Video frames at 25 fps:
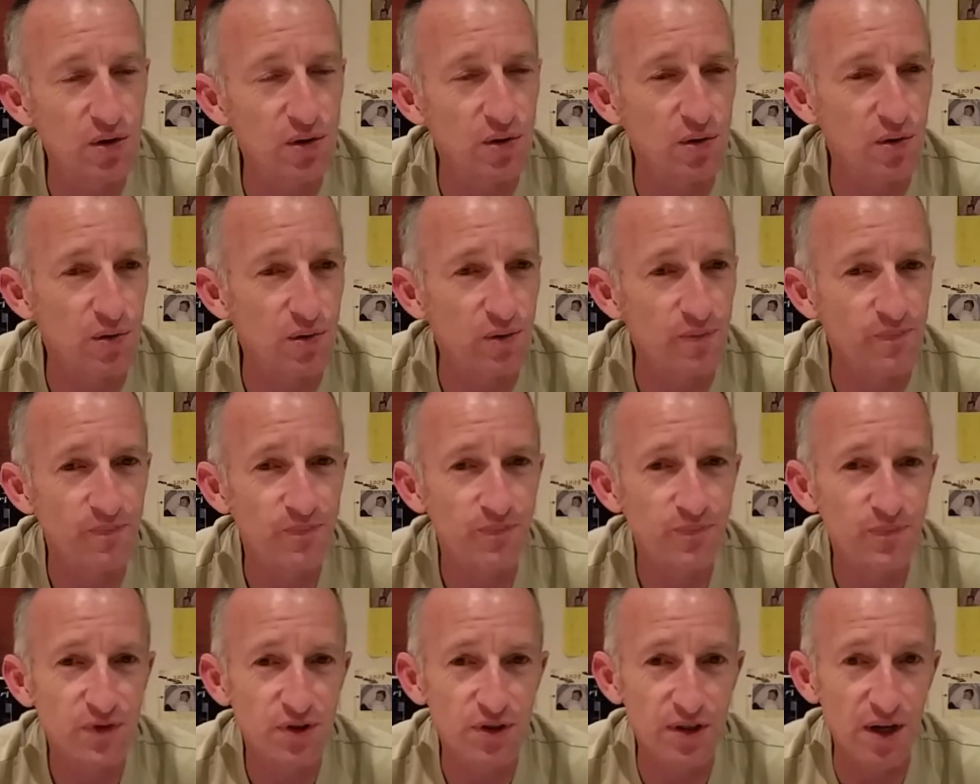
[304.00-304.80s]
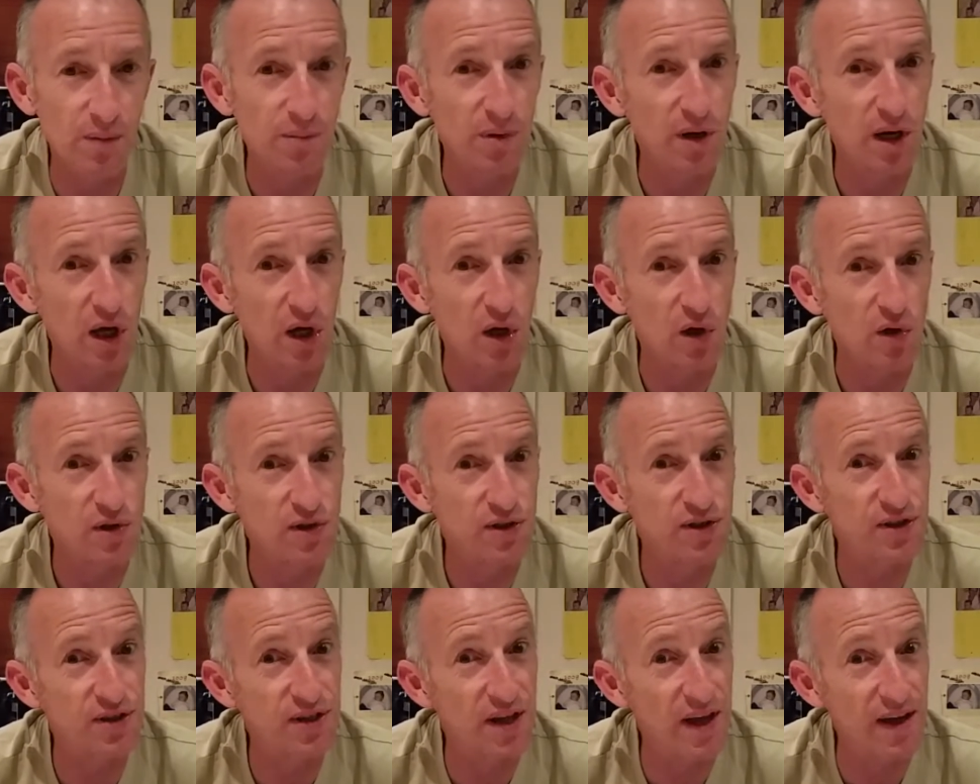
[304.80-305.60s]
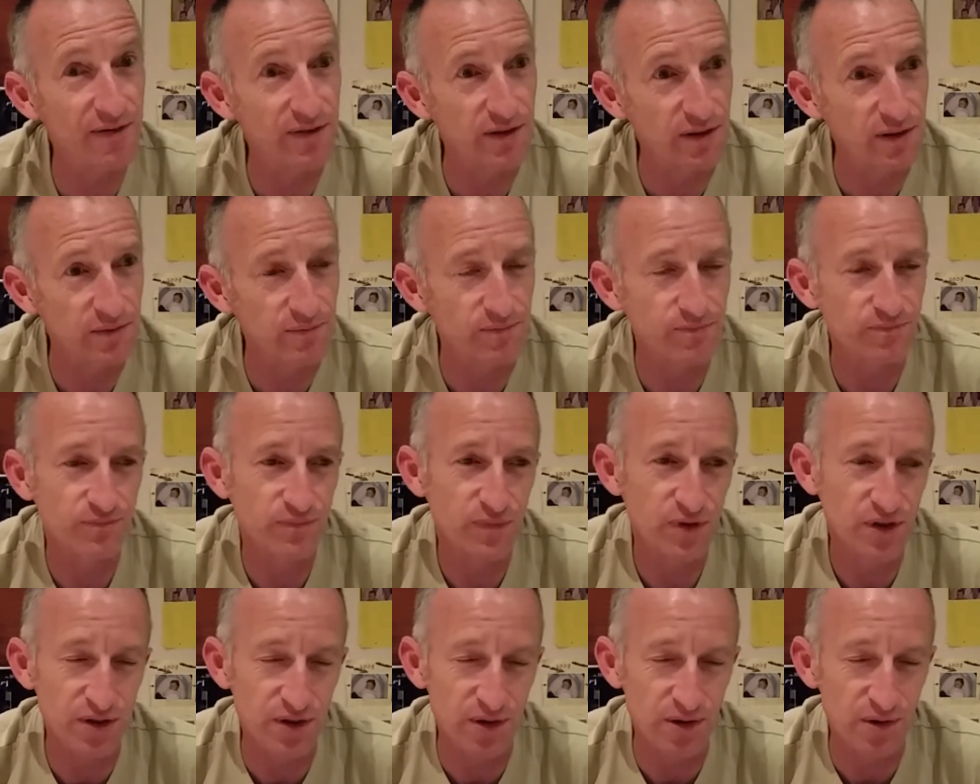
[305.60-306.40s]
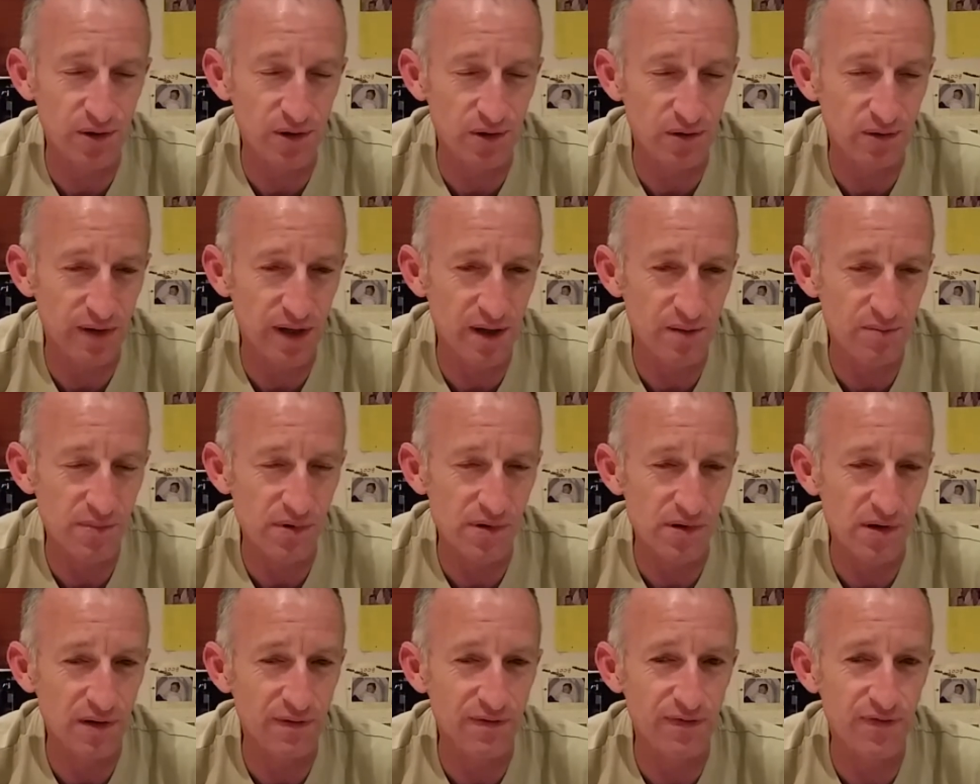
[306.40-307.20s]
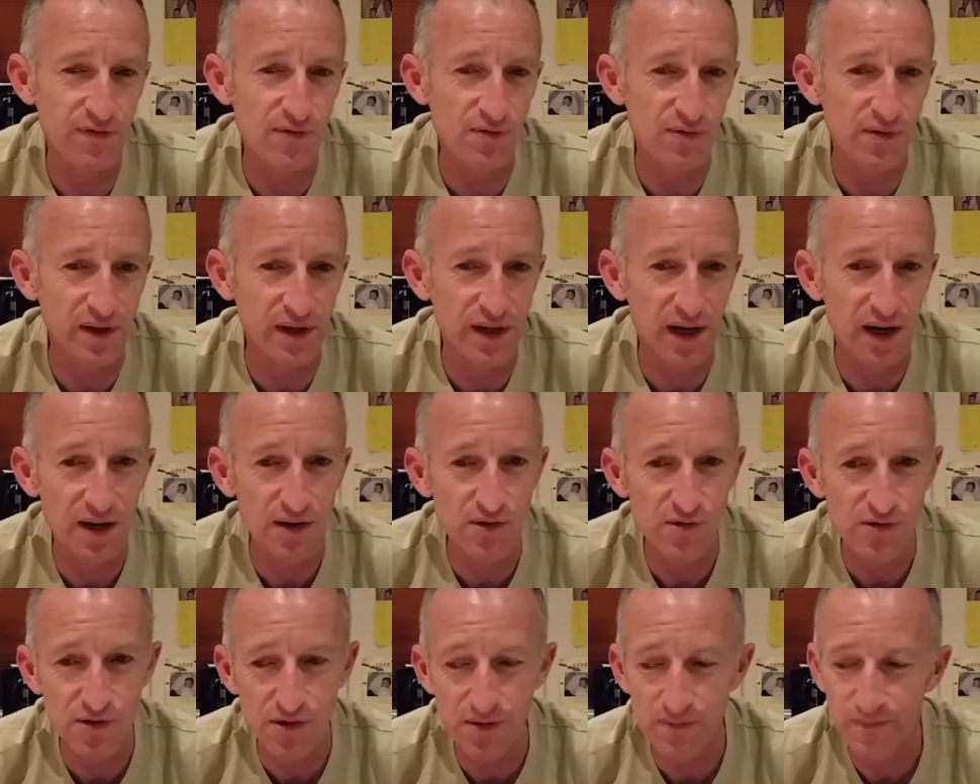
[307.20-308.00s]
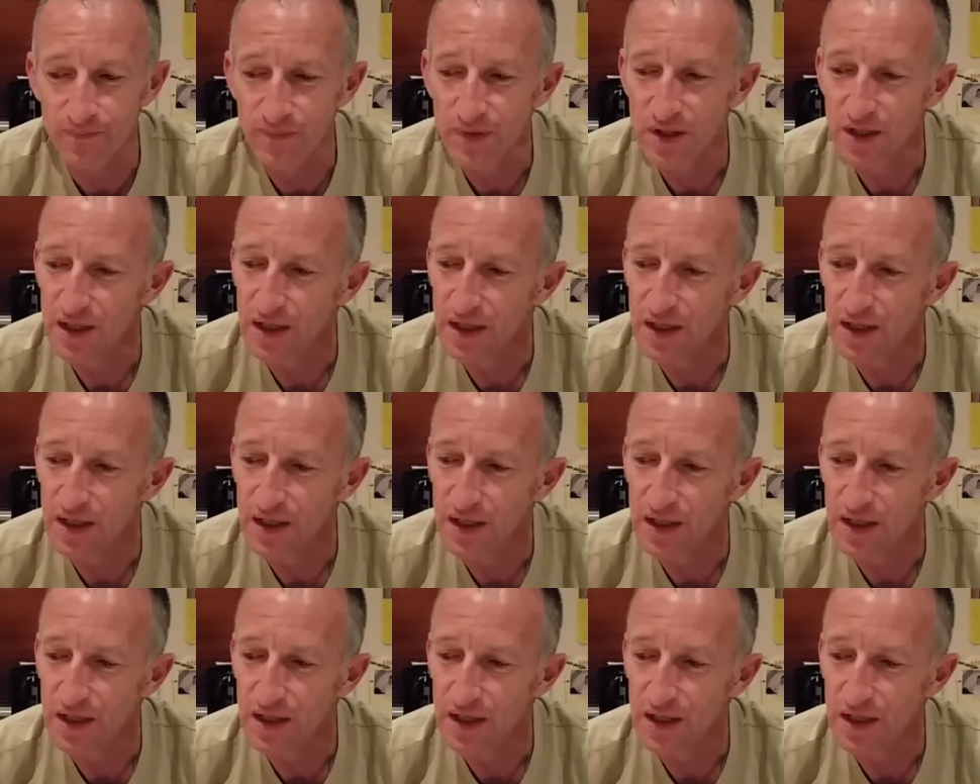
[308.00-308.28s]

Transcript: II 007 serial number of 300,